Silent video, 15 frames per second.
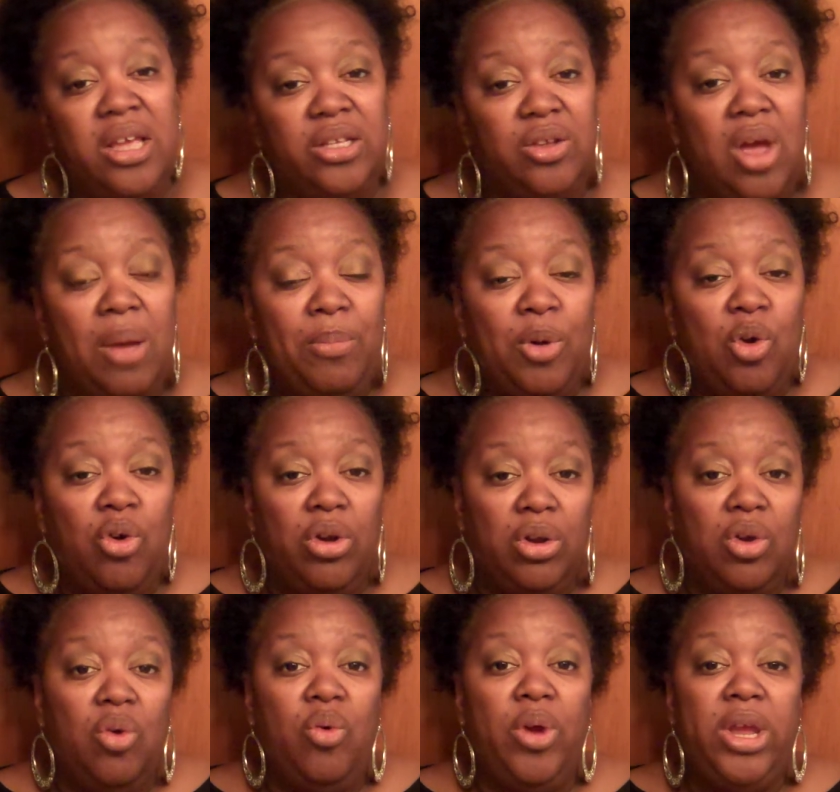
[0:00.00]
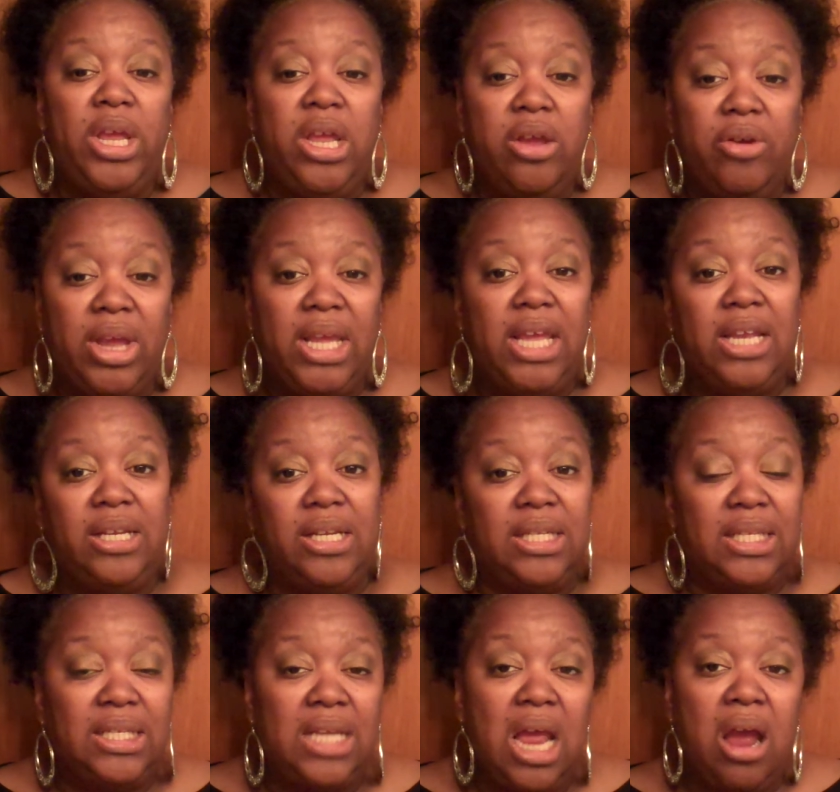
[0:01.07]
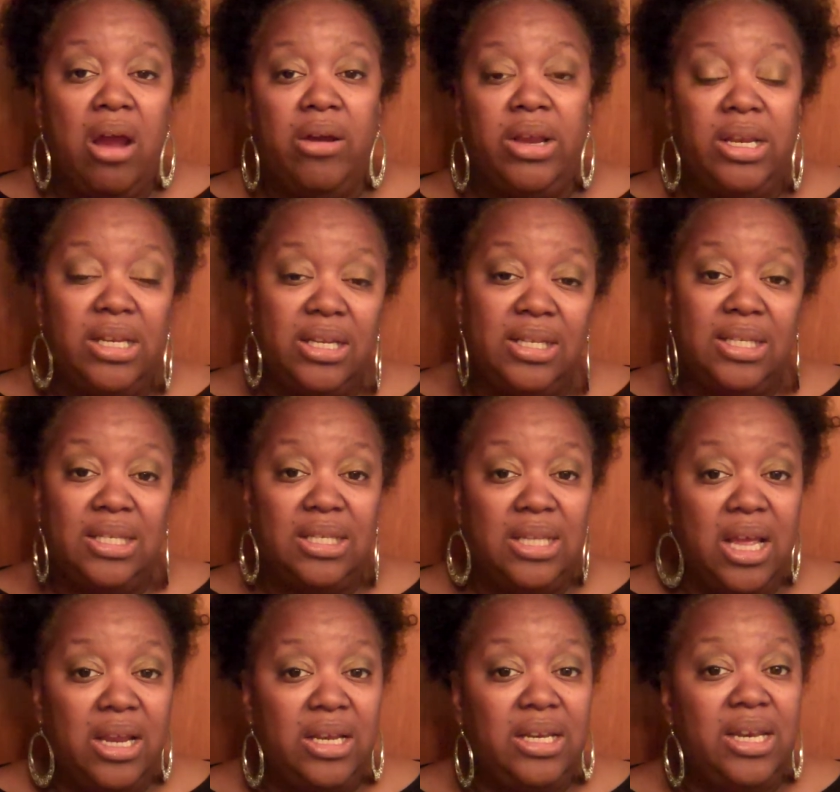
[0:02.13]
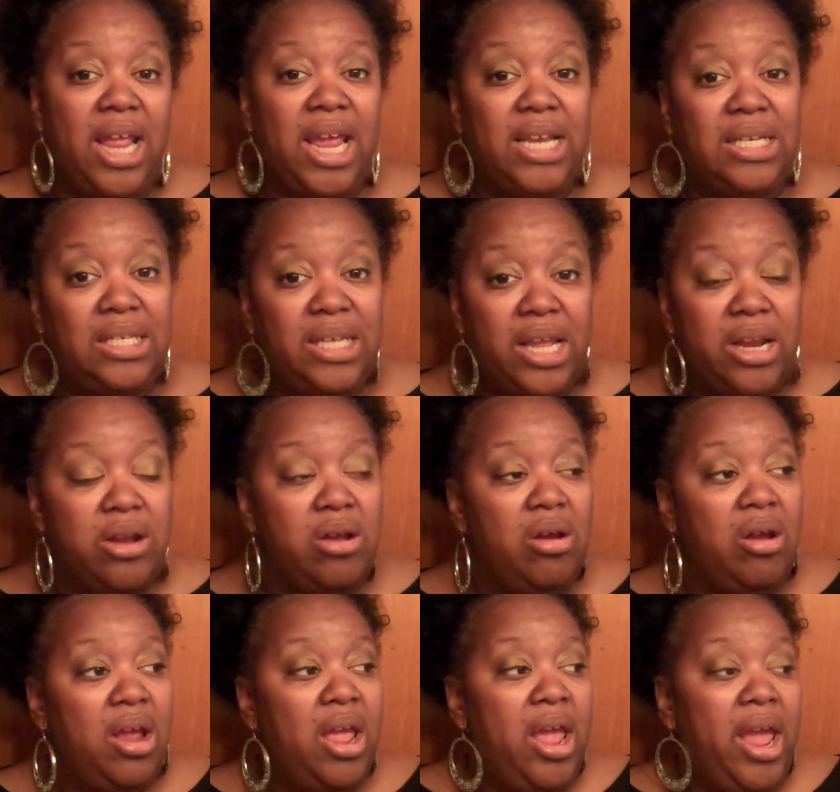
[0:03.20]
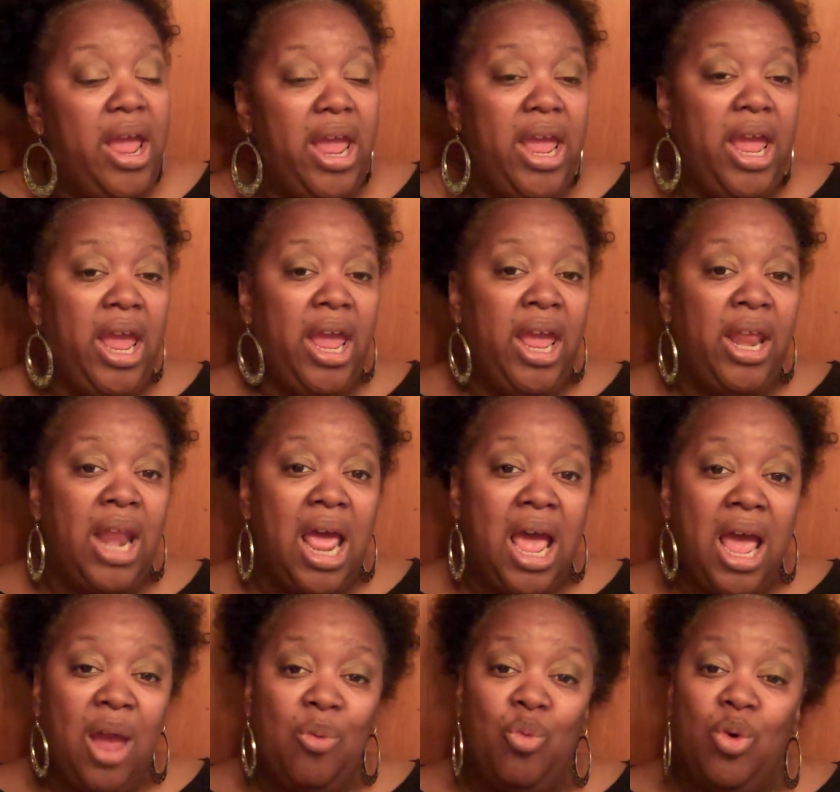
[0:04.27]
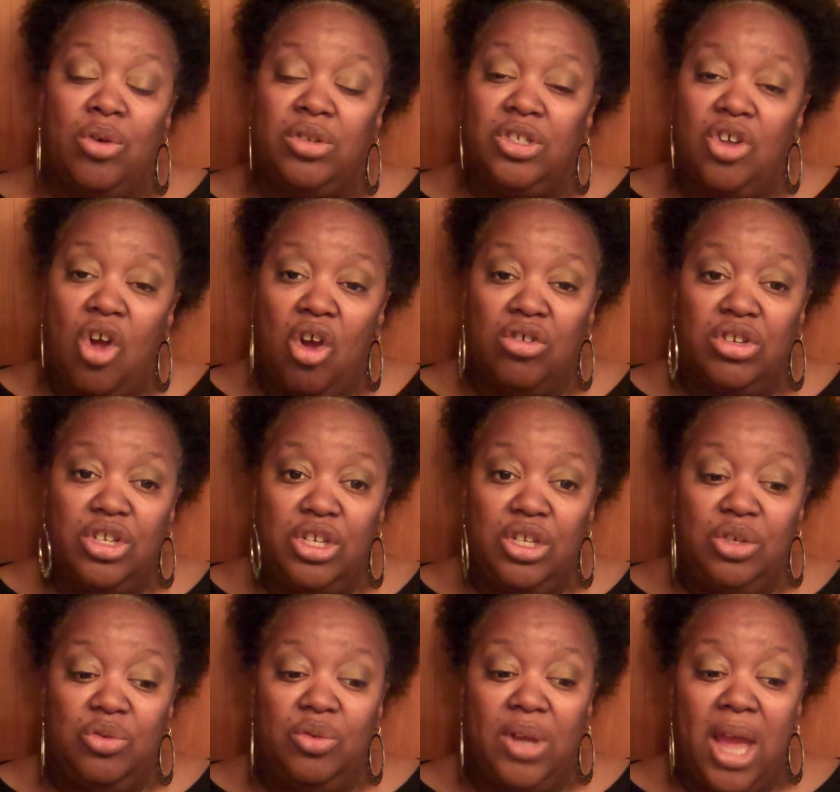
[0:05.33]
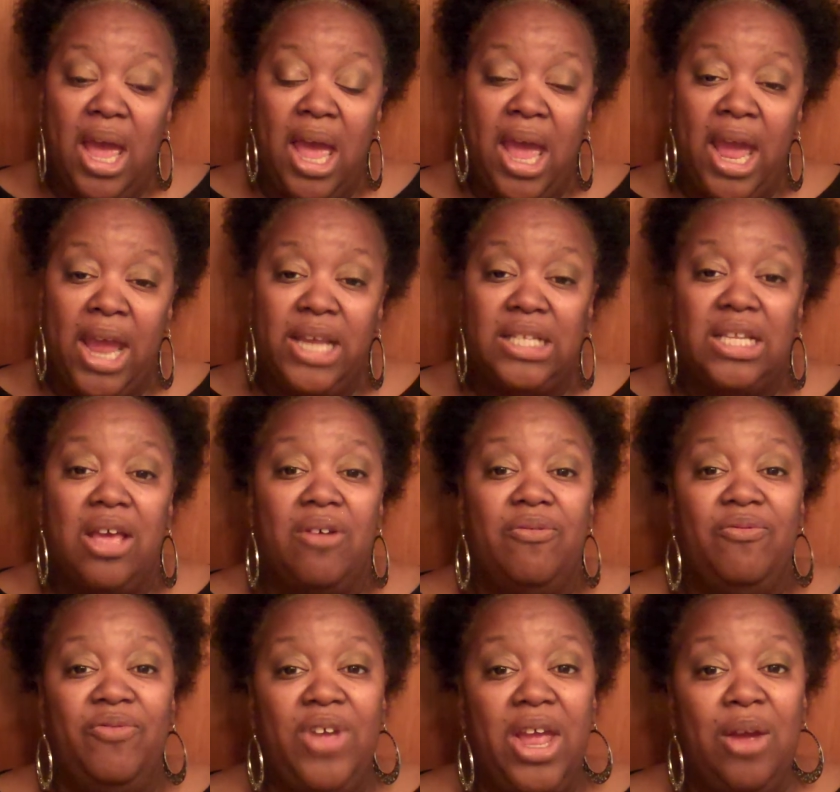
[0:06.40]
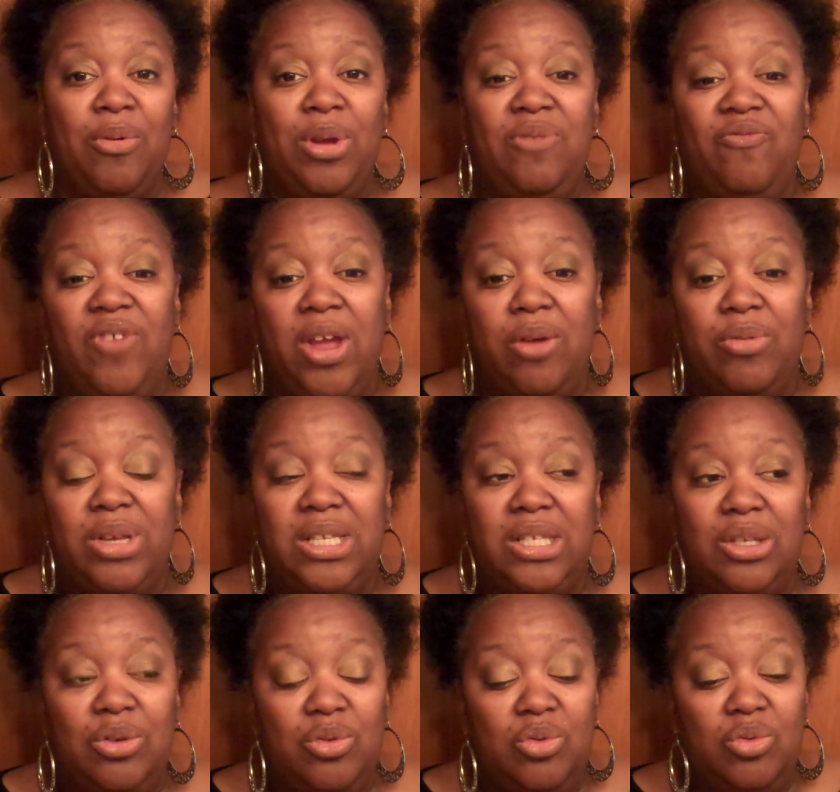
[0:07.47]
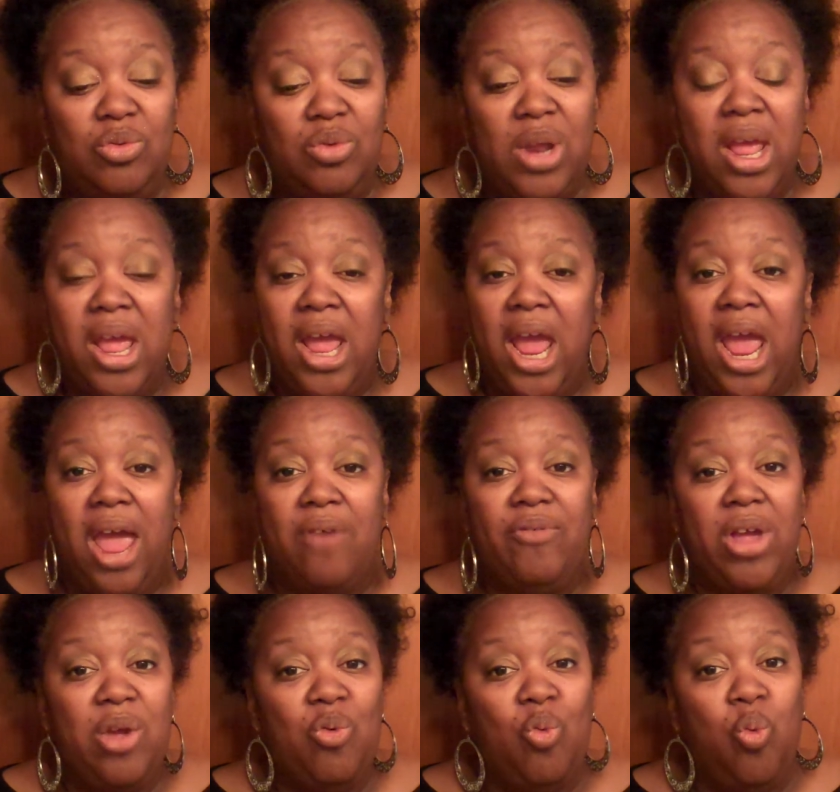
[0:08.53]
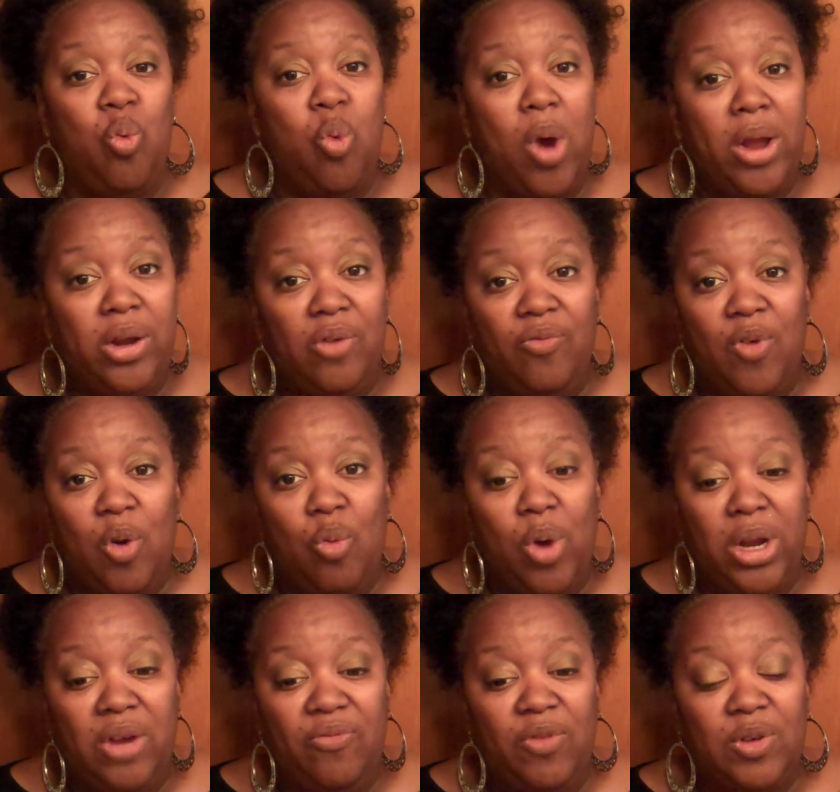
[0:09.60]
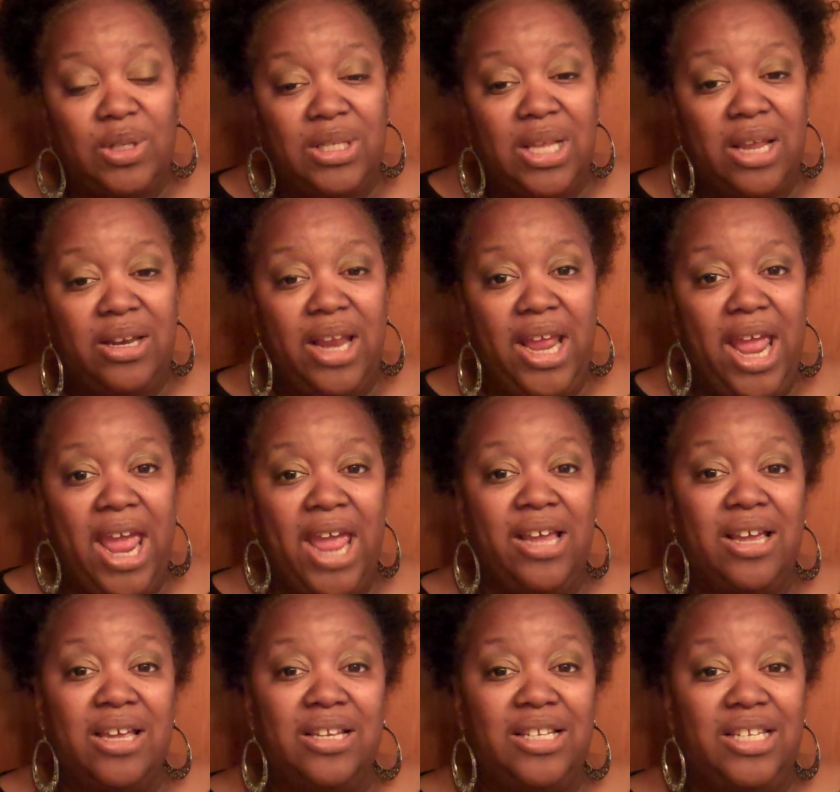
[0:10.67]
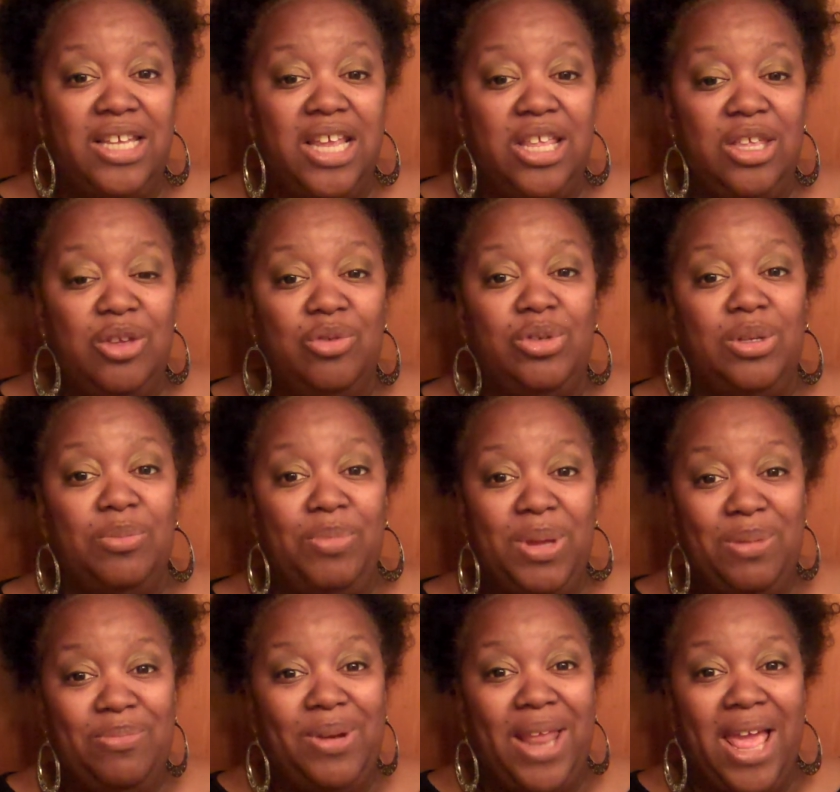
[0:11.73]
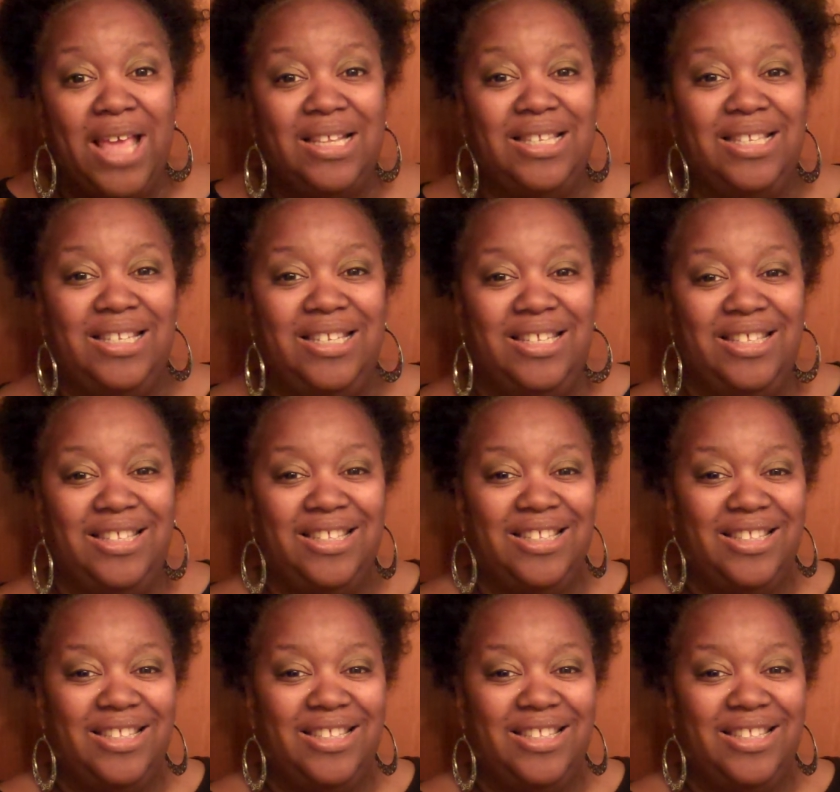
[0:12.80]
So I'm going to go in here and get this started, this Sunday dinner. And I will talk to you guys very soon. Have a wonderful Sunday and continue to be blessed.